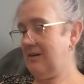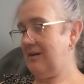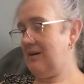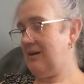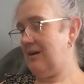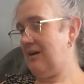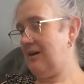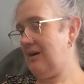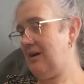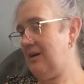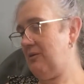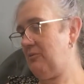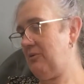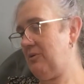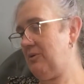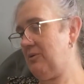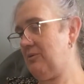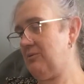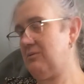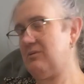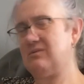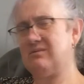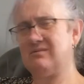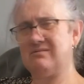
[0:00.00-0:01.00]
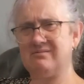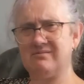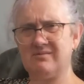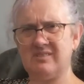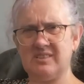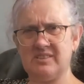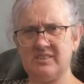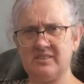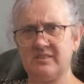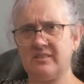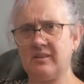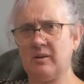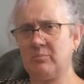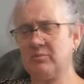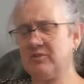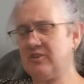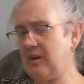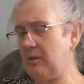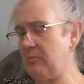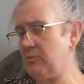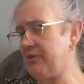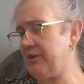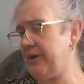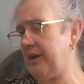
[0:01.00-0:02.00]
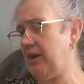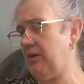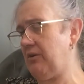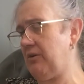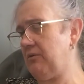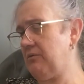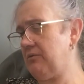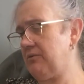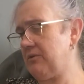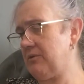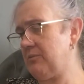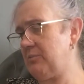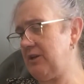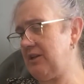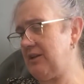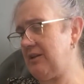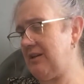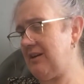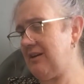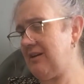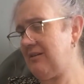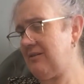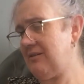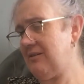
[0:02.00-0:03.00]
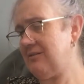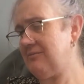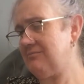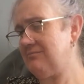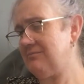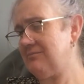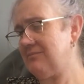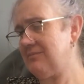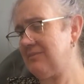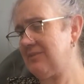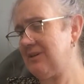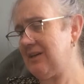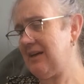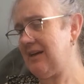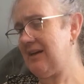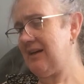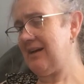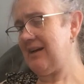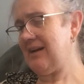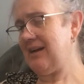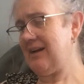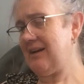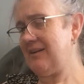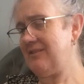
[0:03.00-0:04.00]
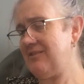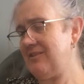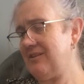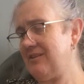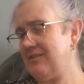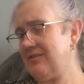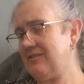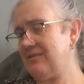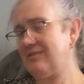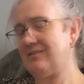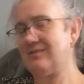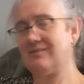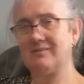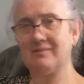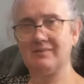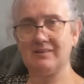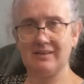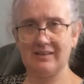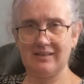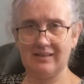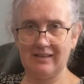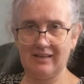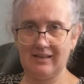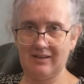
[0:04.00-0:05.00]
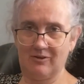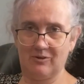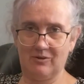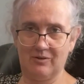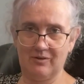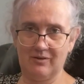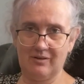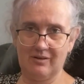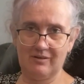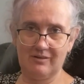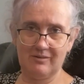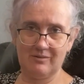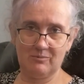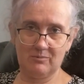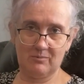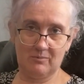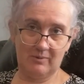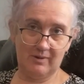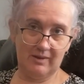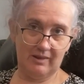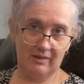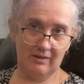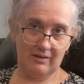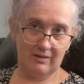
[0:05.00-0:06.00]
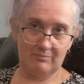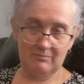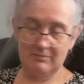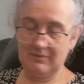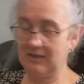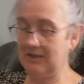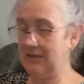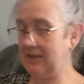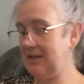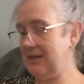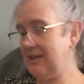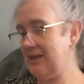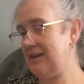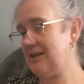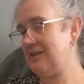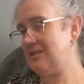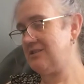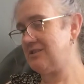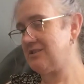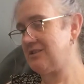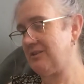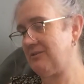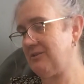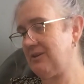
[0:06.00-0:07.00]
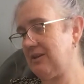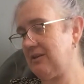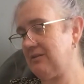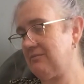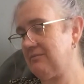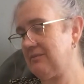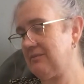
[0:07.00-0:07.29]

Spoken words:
I will stop jabbering on for a bit now and just get on with my hand sewing.